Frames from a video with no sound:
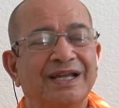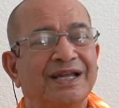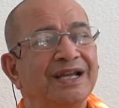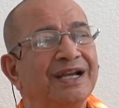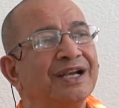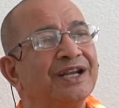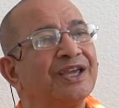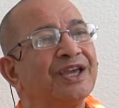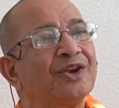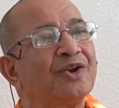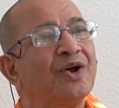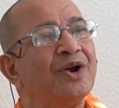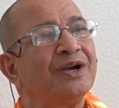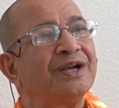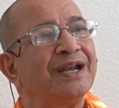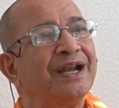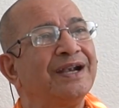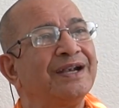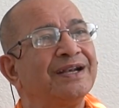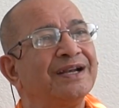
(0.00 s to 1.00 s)
It cannot
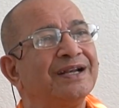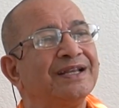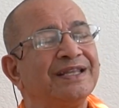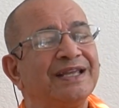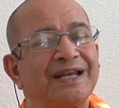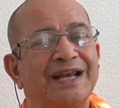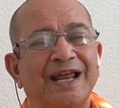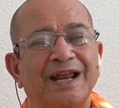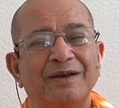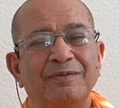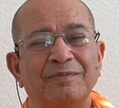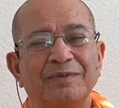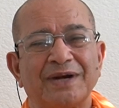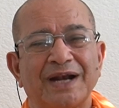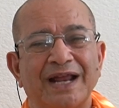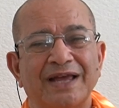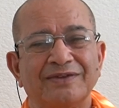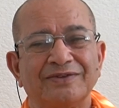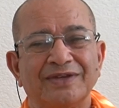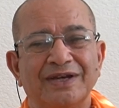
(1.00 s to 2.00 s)
enter the realm
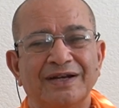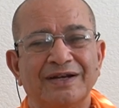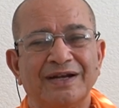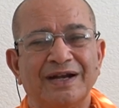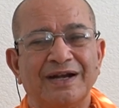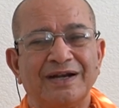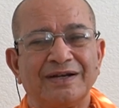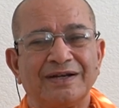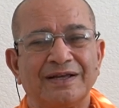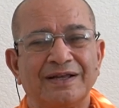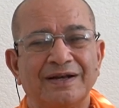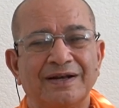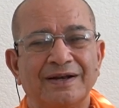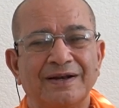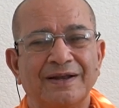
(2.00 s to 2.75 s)
transcendental.